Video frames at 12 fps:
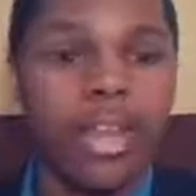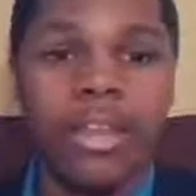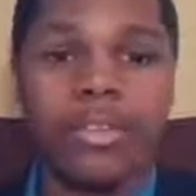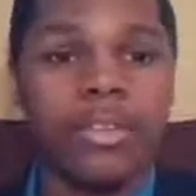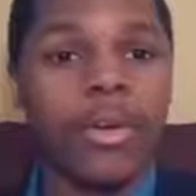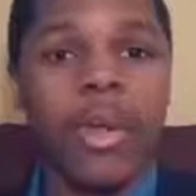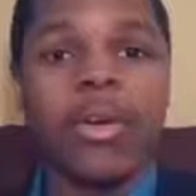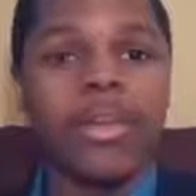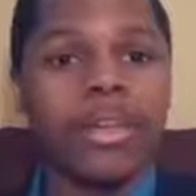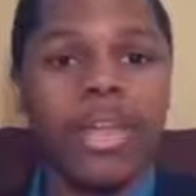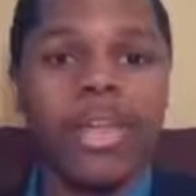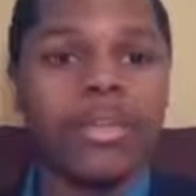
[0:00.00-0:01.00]
And you
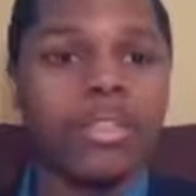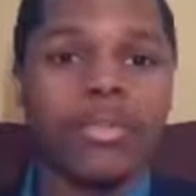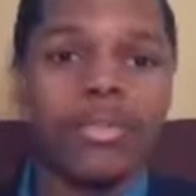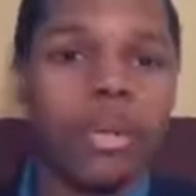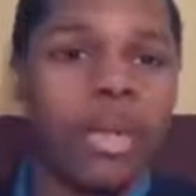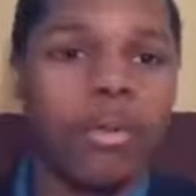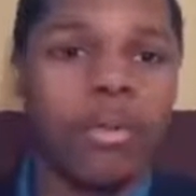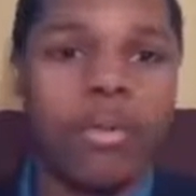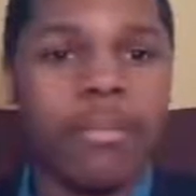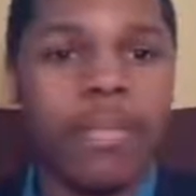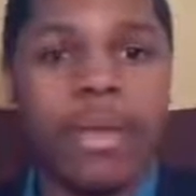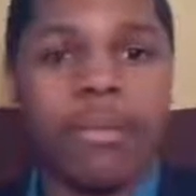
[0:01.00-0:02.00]
already answered uh, one
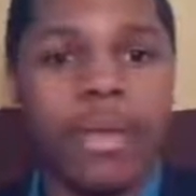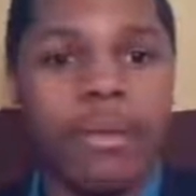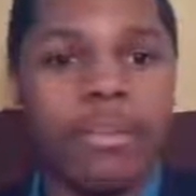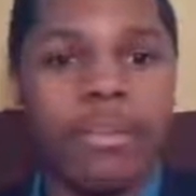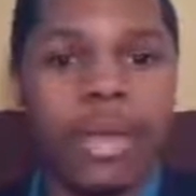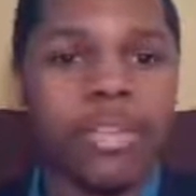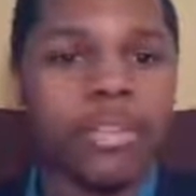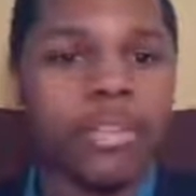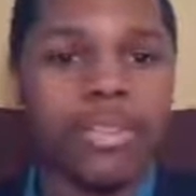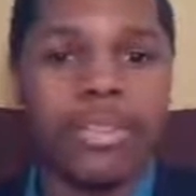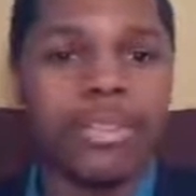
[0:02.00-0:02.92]
of my upcoming questions: